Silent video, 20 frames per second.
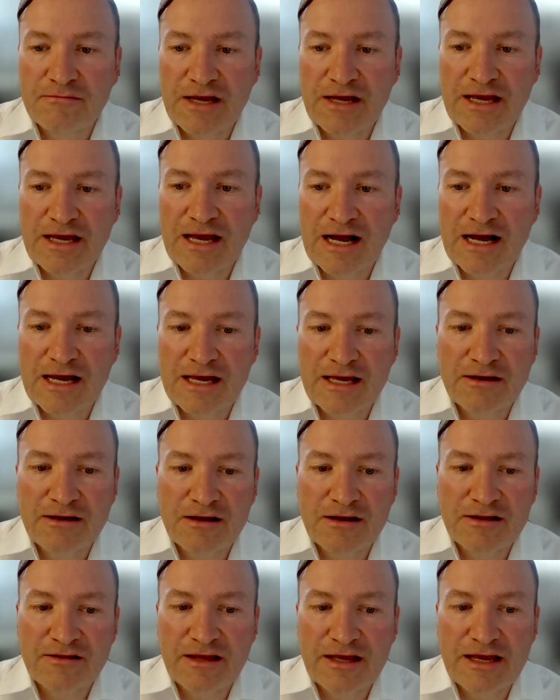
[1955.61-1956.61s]
AI
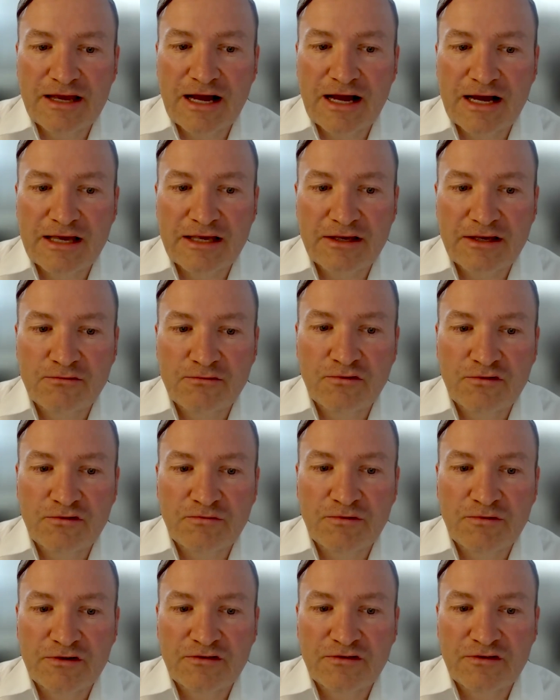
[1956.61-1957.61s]
and AI
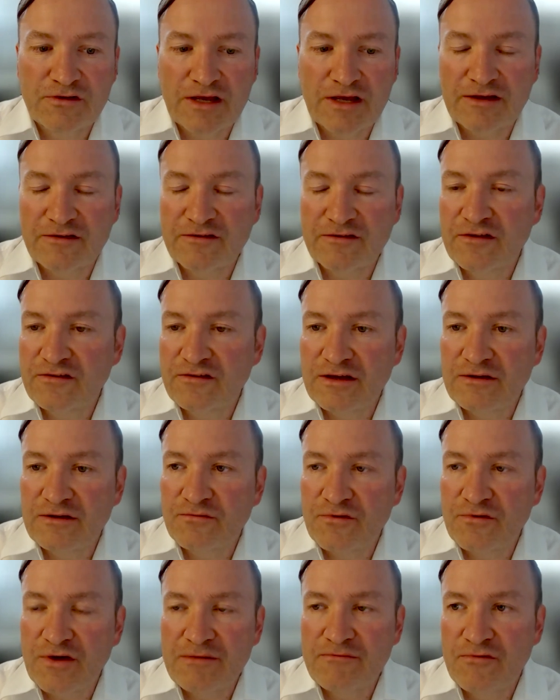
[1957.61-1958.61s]
use with
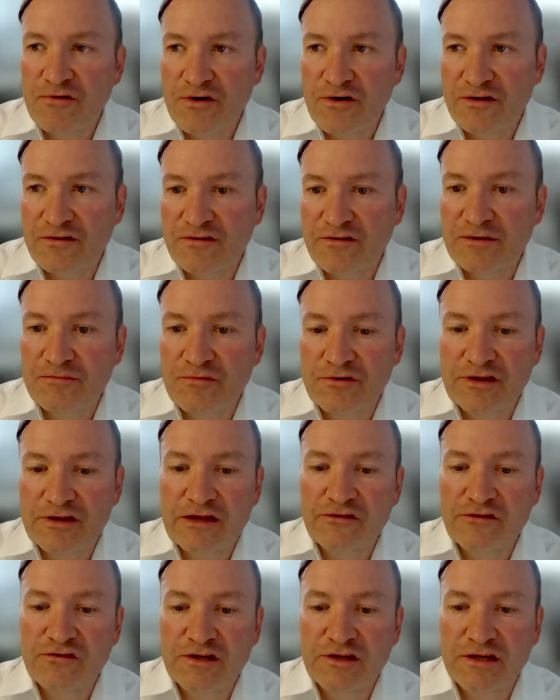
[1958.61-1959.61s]
existing frameworks and
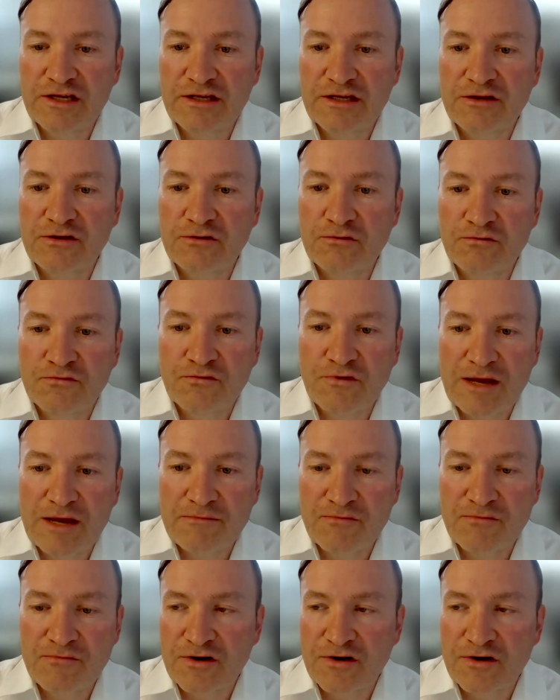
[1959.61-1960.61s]
potentially need new
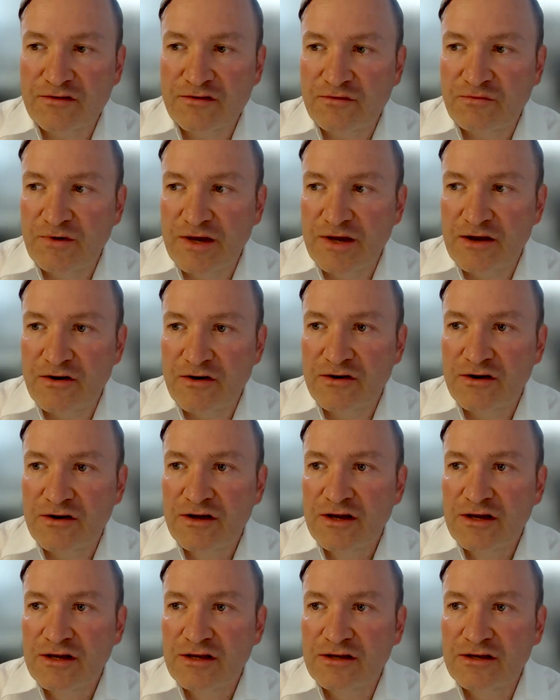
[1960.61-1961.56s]
frameworks where